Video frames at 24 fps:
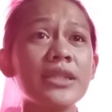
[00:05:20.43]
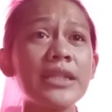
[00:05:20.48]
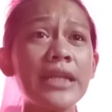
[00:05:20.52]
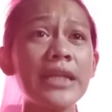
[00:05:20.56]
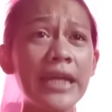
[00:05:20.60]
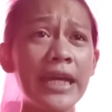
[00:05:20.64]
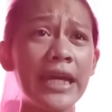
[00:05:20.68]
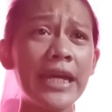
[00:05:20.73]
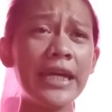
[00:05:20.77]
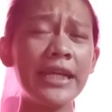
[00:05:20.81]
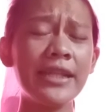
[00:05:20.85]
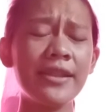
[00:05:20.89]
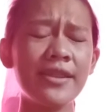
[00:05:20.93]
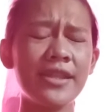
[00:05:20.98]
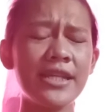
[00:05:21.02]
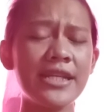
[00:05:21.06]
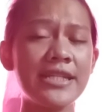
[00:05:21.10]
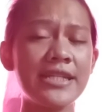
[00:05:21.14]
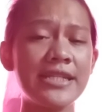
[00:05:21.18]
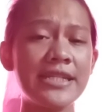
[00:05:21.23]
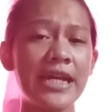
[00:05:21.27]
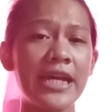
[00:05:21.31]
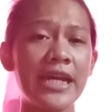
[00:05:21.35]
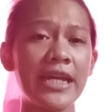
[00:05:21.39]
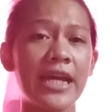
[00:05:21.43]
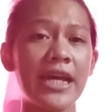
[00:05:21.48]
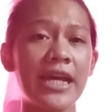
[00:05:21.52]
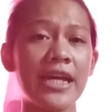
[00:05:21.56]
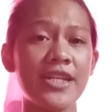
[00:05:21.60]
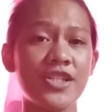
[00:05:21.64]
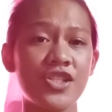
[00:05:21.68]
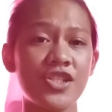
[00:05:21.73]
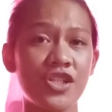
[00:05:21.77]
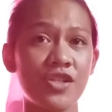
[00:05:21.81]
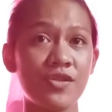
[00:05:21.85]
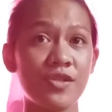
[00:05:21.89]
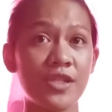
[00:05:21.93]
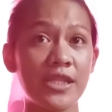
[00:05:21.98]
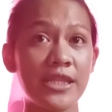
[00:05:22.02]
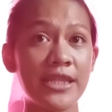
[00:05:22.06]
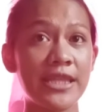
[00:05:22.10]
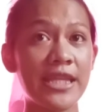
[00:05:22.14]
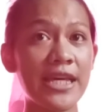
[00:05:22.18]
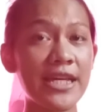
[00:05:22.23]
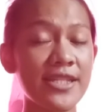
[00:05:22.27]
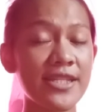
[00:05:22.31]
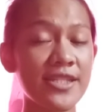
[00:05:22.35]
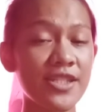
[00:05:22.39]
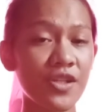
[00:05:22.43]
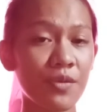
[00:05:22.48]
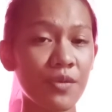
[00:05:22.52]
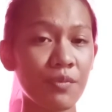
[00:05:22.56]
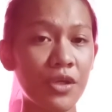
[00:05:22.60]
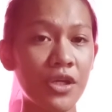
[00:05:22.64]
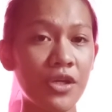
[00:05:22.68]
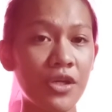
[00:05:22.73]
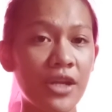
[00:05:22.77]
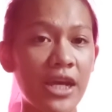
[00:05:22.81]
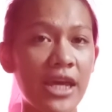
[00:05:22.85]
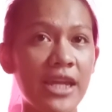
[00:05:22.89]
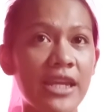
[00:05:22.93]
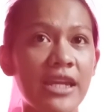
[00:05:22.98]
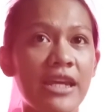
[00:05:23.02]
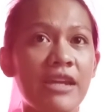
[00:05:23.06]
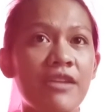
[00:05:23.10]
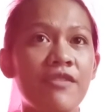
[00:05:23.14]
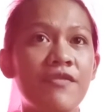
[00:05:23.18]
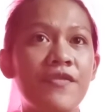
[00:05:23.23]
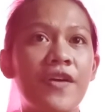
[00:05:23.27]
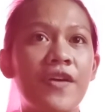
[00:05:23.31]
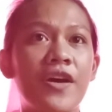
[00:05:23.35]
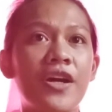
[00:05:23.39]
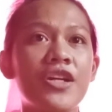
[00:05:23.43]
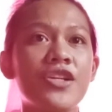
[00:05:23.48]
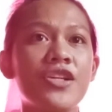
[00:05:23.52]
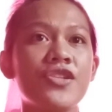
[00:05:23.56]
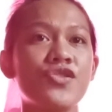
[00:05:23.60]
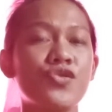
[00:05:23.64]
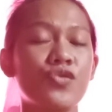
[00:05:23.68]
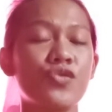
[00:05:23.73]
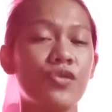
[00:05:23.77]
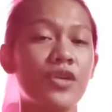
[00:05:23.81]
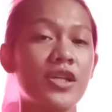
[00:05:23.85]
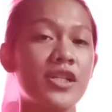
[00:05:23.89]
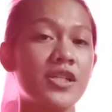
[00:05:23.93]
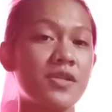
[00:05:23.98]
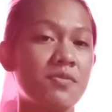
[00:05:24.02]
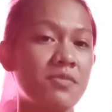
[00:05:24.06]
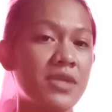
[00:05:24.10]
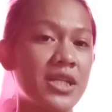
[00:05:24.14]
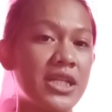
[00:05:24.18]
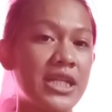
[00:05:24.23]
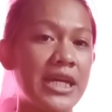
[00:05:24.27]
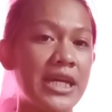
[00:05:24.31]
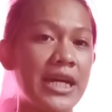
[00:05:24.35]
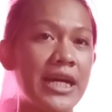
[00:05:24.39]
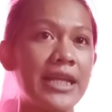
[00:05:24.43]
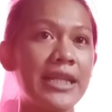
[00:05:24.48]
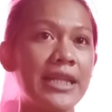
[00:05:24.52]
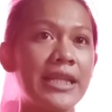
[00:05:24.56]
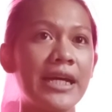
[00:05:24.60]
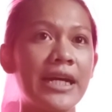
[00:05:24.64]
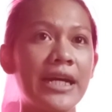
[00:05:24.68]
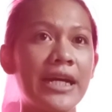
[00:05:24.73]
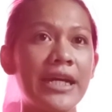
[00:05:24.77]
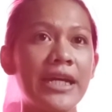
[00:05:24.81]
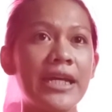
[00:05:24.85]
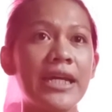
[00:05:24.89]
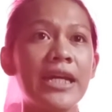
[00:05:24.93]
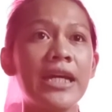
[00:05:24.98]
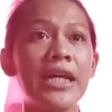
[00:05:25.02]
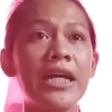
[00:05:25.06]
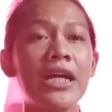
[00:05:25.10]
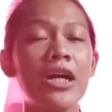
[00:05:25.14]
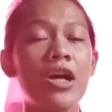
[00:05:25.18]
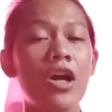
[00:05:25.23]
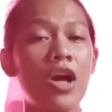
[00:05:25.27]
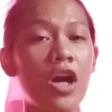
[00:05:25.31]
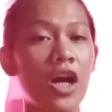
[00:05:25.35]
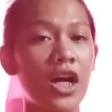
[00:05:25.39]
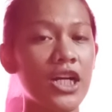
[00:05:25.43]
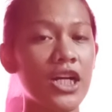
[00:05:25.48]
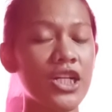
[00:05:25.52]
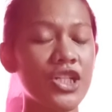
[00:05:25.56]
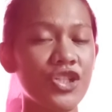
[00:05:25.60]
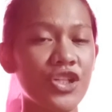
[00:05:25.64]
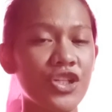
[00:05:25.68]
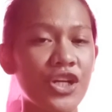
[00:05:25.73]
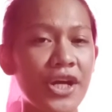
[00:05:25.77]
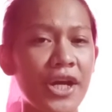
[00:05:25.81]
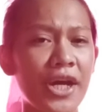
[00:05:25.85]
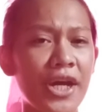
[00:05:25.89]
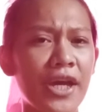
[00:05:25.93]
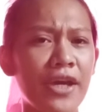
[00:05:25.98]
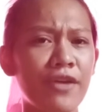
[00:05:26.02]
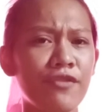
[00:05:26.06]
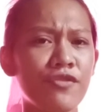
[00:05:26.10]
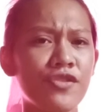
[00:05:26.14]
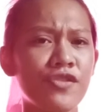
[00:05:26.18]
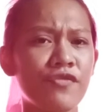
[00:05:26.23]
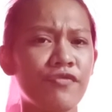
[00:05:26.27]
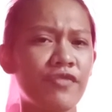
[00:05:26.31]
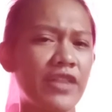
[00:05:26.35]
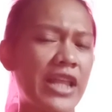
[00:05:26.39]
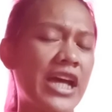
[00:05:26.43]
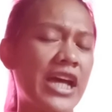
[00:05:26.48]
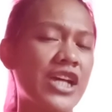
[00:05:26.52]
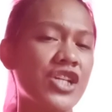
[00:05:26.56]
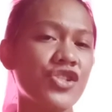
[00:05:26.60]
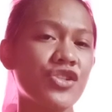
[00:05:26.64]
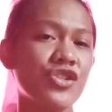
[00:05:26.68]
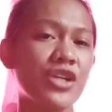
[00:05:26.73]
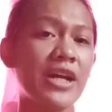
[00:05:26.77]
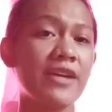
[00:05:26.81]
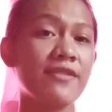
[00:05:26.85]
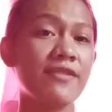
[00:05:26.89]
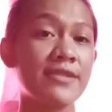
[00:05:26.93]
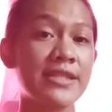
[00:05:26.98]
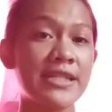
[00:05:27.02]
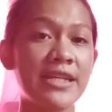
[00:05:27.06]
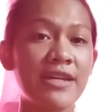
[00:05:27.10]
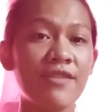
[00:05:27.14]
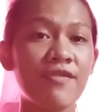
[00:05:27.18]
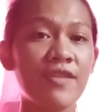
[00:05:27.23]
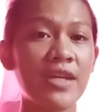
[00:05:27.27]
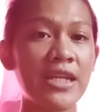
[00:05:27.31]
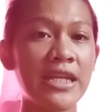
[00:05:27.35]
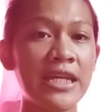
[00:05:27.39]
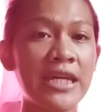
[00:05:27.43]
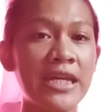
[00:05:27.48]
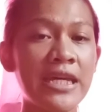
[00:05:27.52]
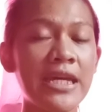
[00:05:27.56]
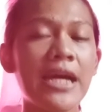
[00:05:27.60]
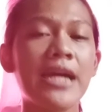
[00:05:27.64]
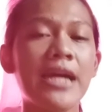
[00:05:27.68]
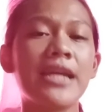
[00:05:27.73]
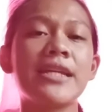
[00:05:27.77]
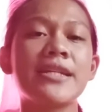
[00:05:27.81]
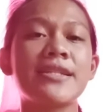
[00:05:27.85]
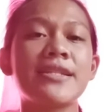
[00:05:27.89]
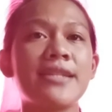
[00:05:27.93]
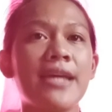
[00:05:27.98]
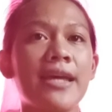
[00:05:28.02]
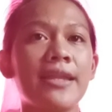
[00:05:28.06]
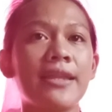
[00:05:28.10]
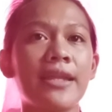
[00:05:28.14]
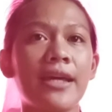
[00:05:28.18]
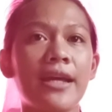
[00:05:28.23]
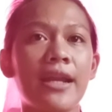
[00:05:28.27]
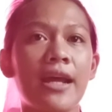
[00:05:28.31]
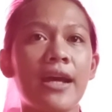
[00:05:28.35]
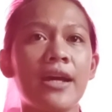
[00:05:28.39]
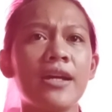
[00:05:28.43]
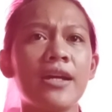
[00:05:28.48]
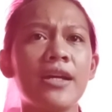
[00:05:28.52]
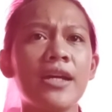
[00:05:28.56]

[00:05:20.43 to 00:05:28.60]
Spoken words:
And this data is distributed in various storage media like hard drives, flash drives, DVD, and etc.